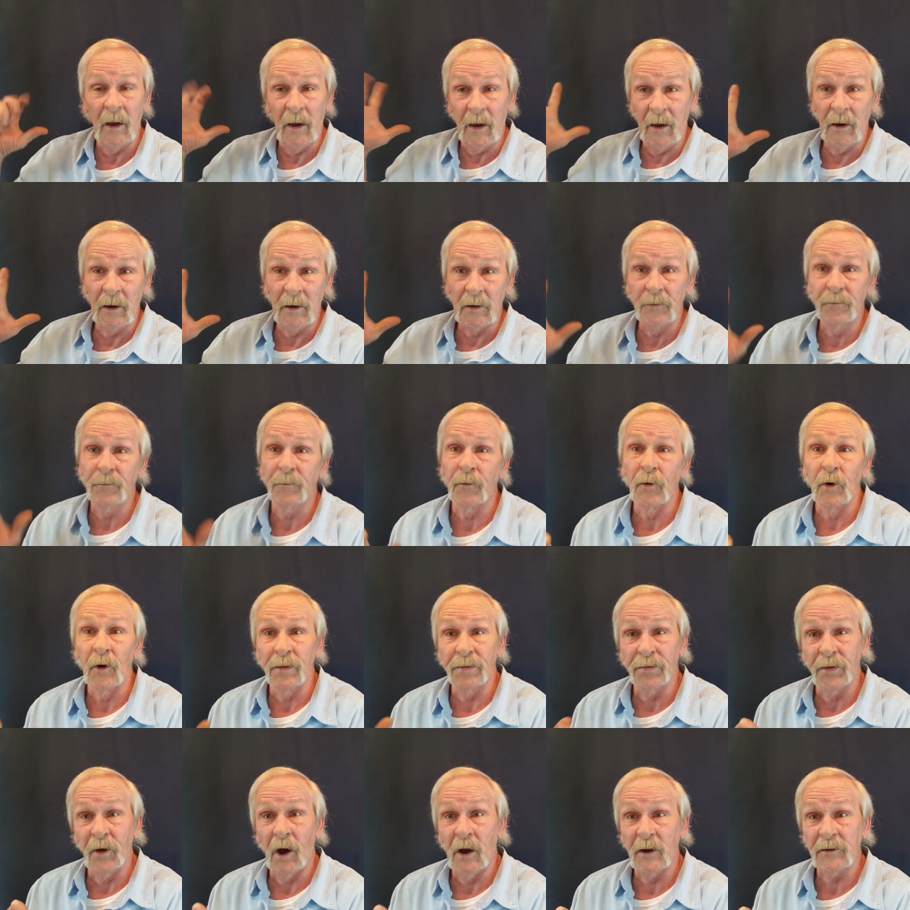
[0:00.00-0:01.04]
head for a
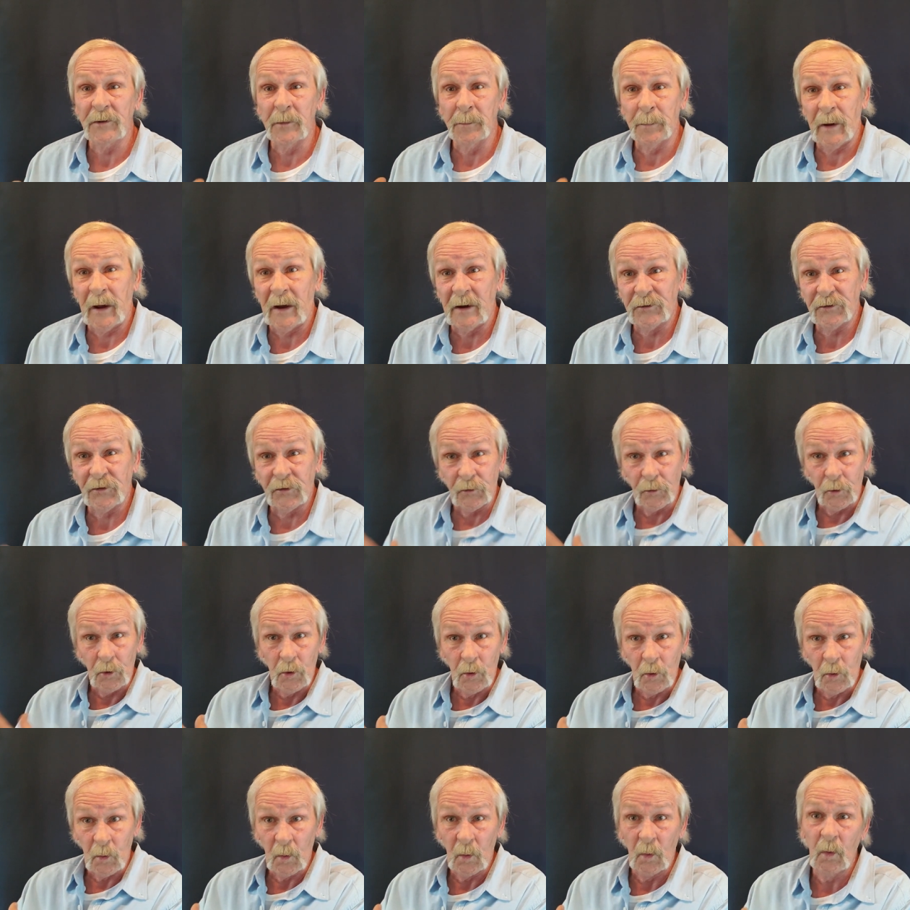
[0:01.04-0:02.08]
thought to pass
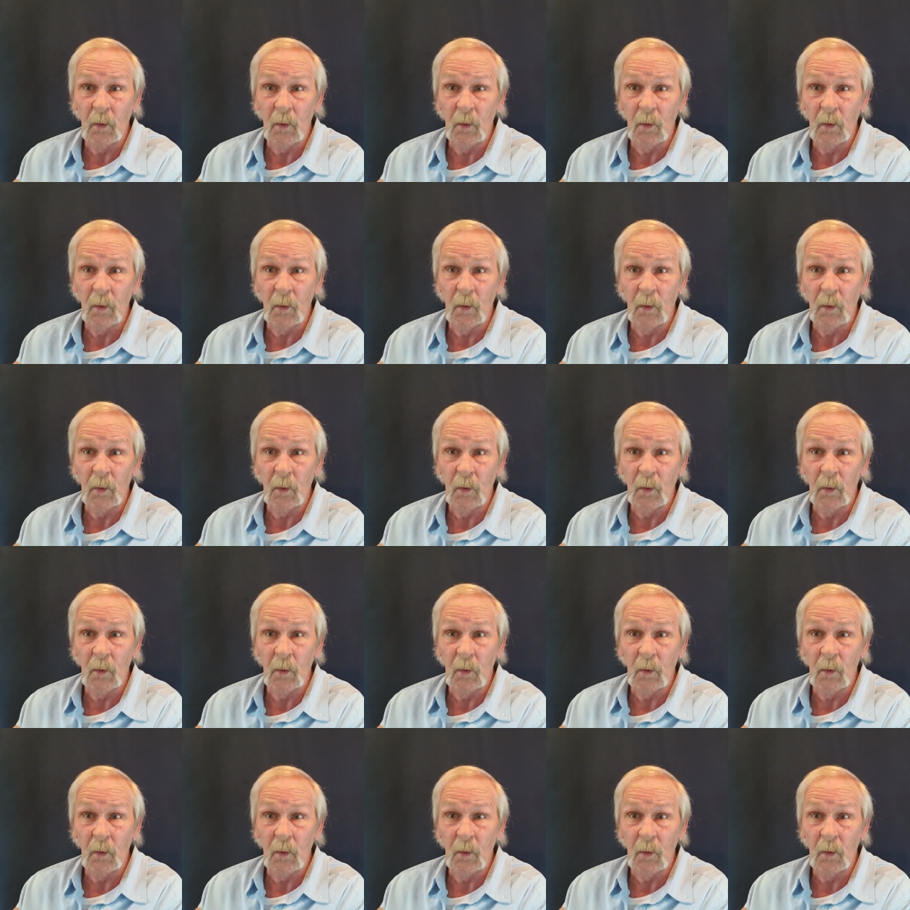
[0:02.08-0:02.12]
through.